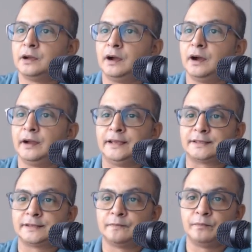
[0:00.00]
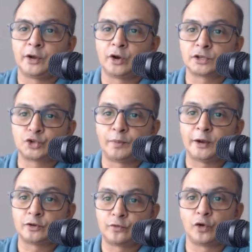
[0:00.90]
Yes, because 2
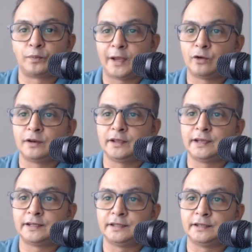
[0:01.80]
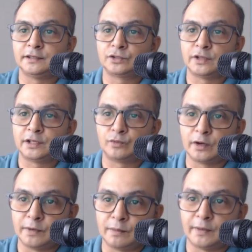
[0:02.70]
pi to 4 pi only getting here, so there's
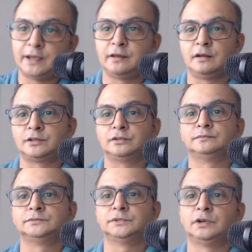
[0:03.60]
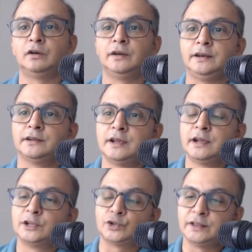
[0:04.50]
one minima here also. All right.
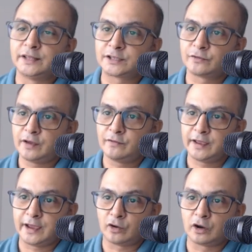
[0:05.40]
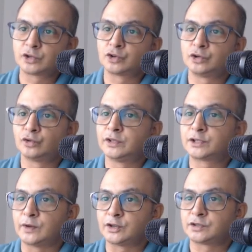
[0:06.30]
So in this way, we can also do
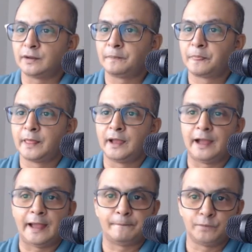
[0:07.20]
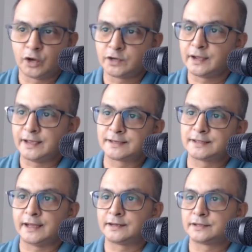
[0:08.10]
this question. I'm not against
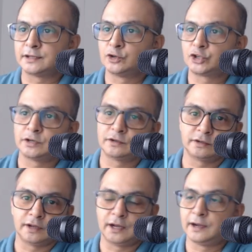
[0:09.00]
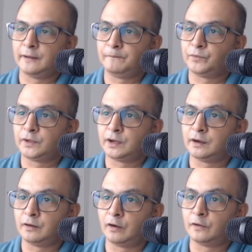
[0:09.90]
that solution
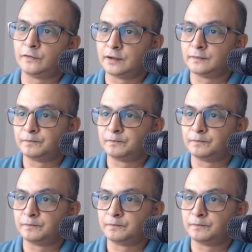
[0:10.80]
of